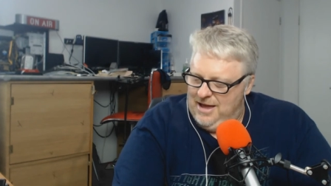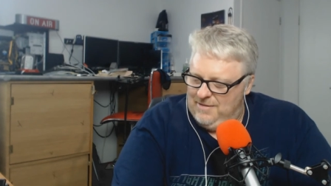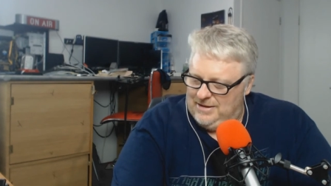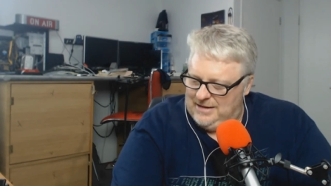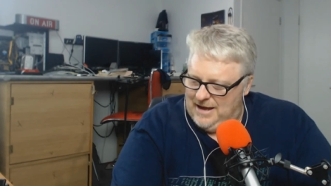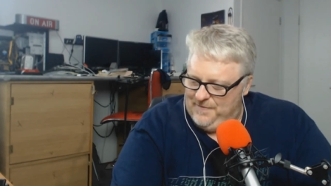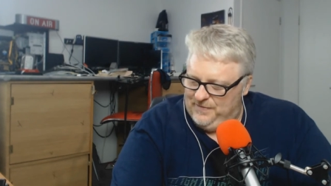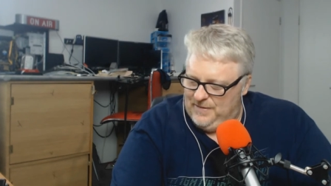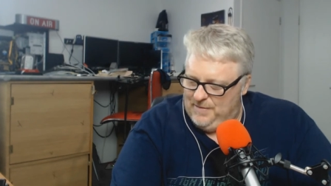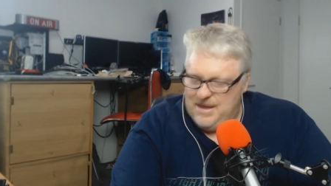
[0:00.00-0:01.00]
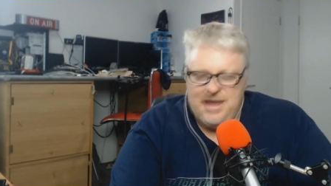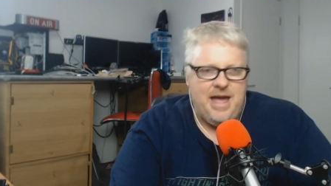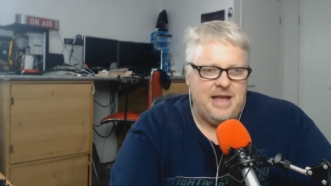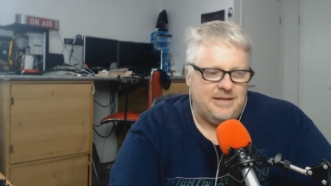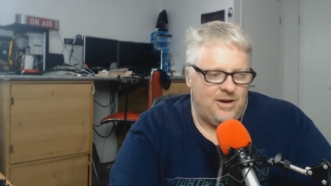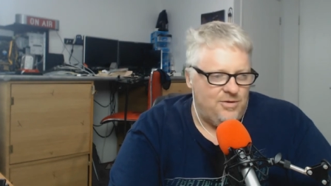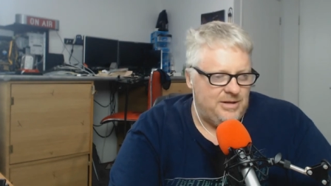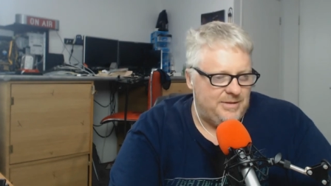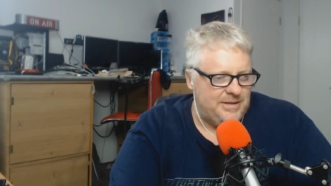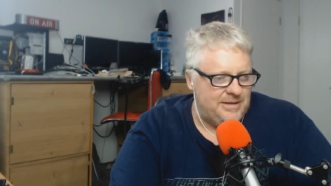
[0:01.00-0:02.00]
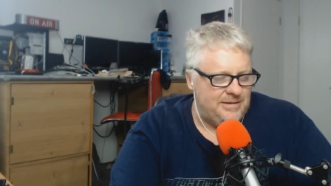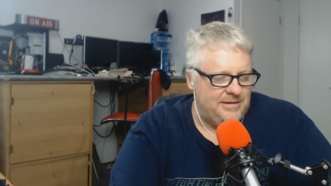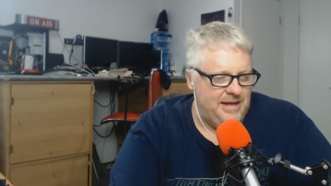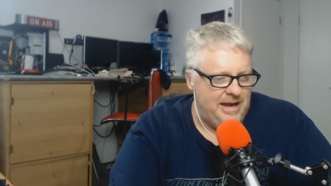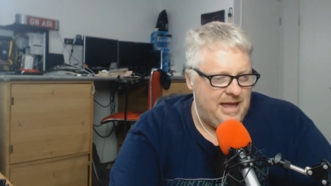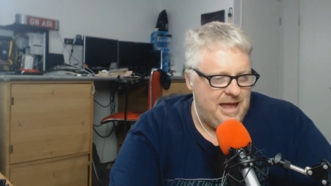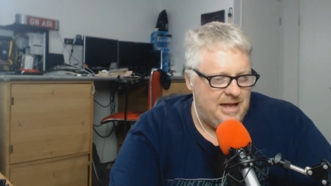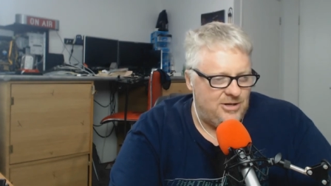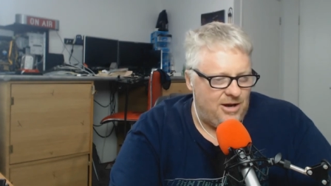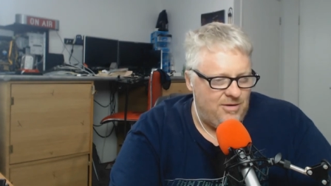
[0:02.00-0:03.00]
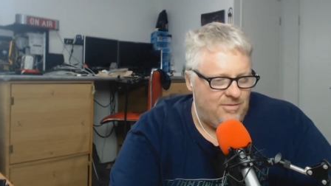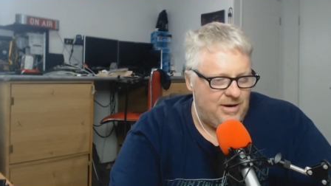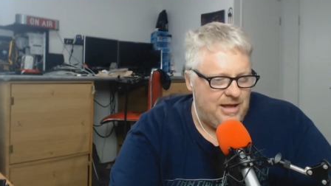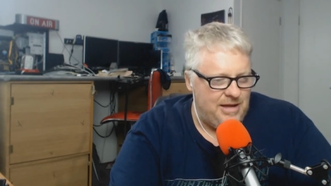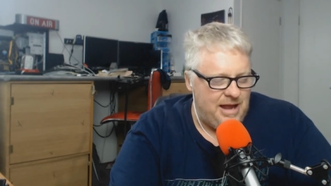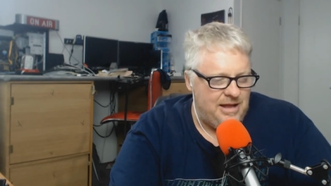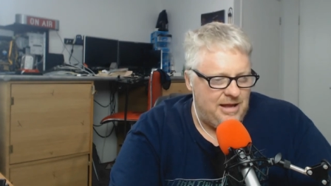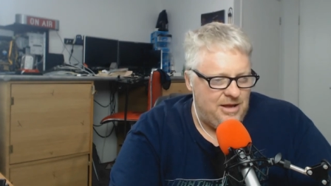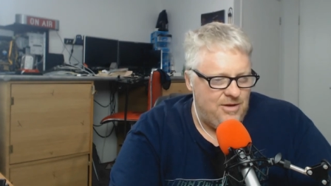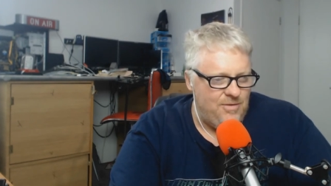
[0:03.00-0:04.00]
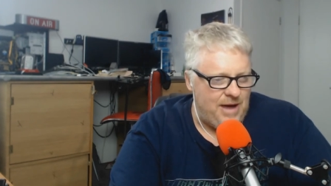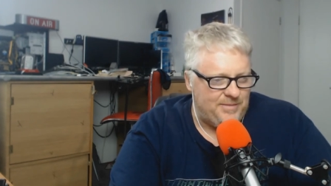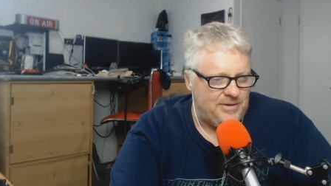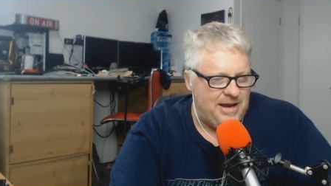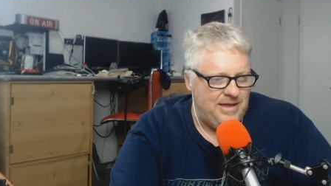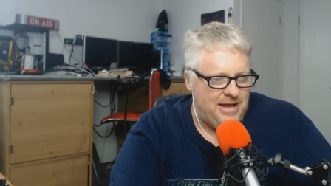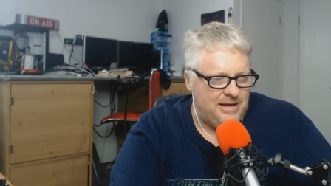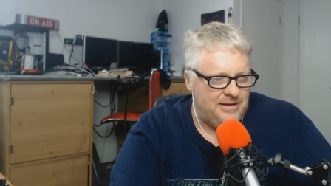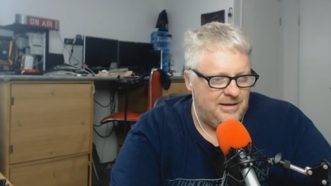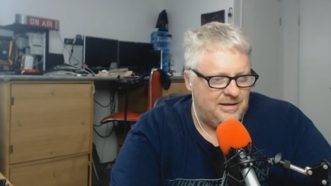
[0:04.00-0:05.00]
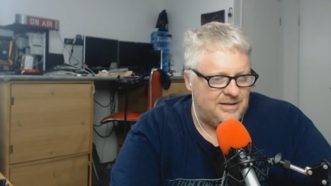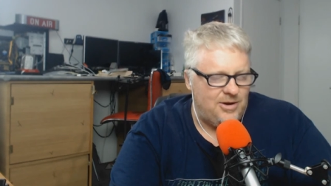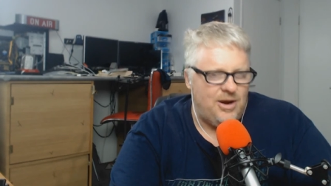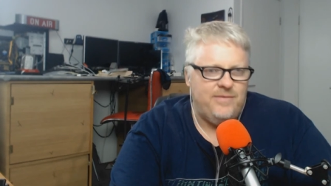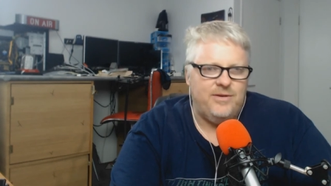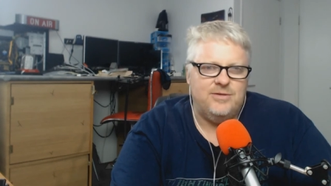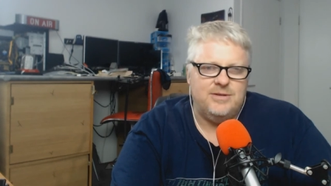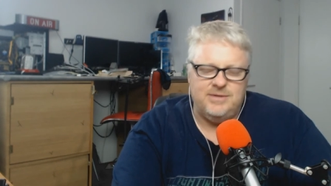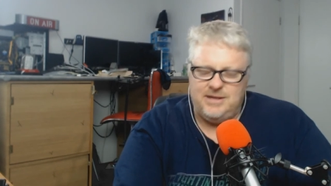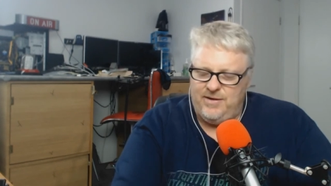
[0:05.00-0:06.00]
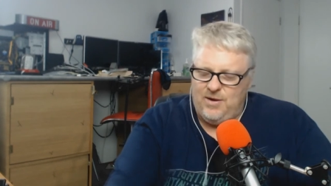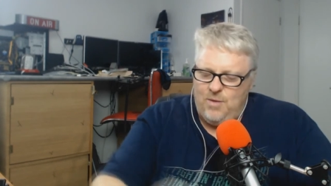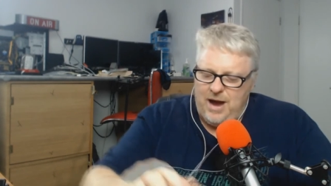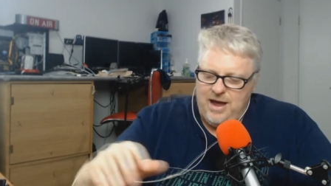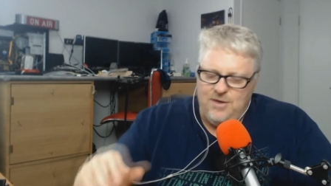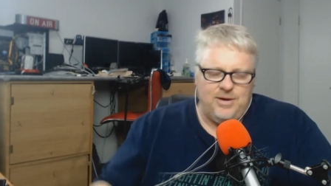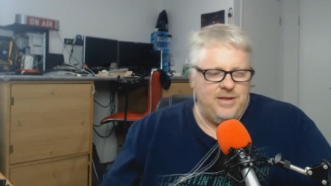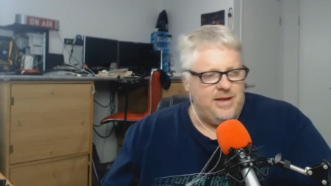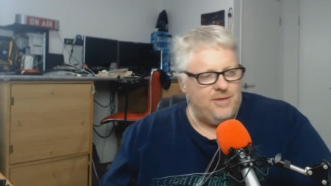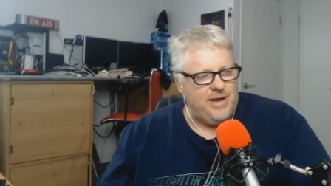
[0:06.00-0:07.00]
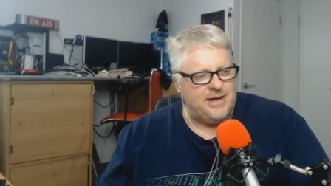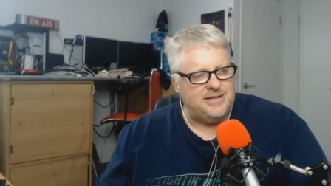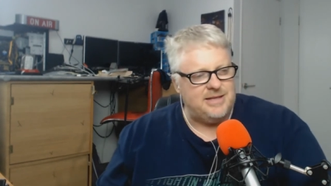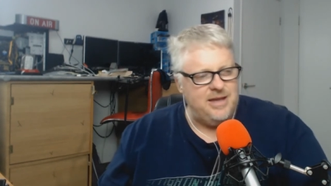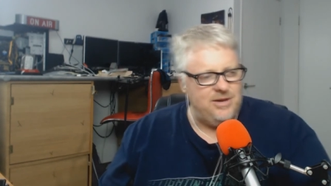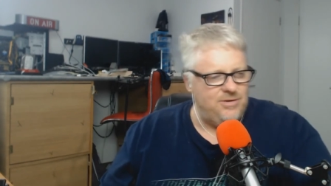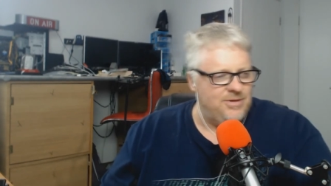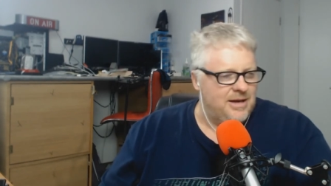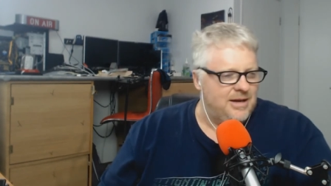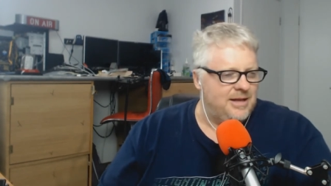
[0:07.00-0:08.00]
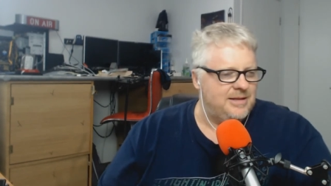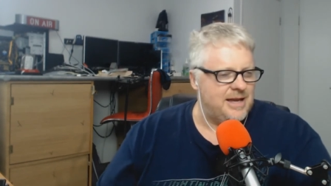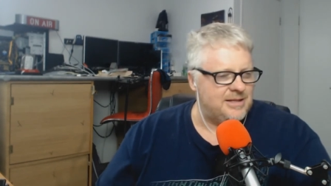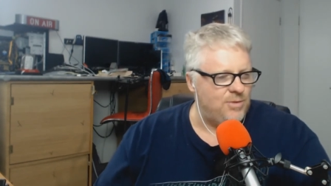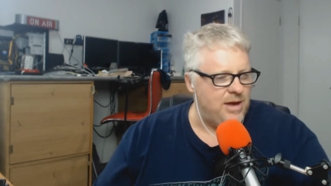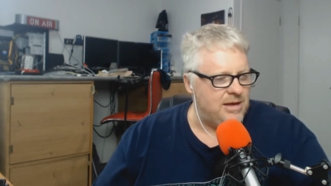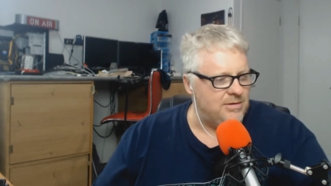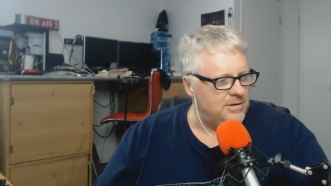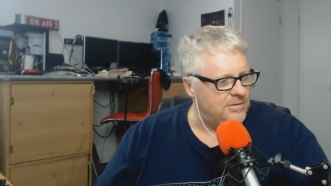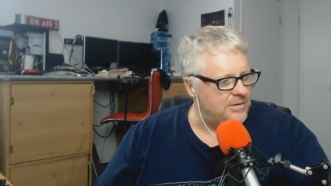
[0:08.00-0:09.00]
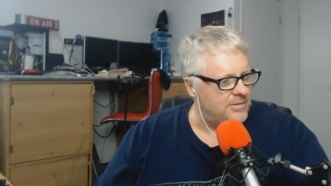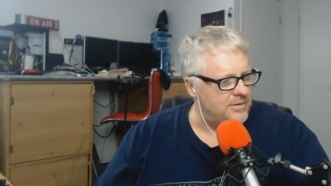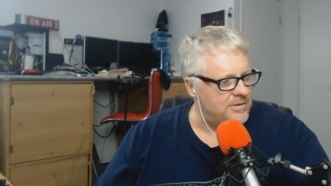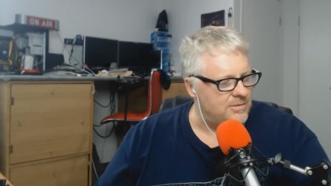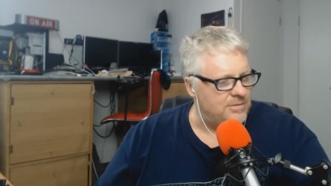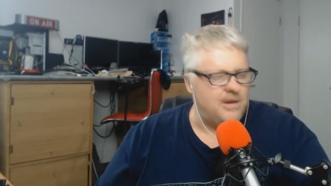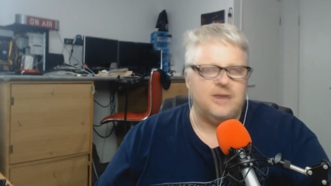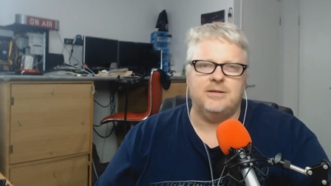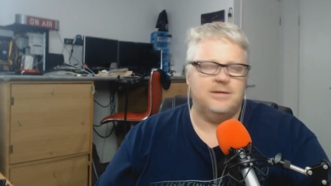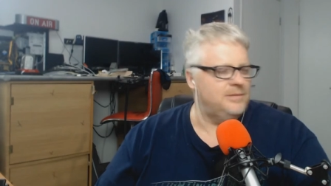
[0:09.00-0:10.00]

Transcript: But um, but yeah. So Christmas is nearly here, Joe. What are you? Any, are you up to anything exciting for Christmas? Going away or anything? Are we going to see you next week or or what?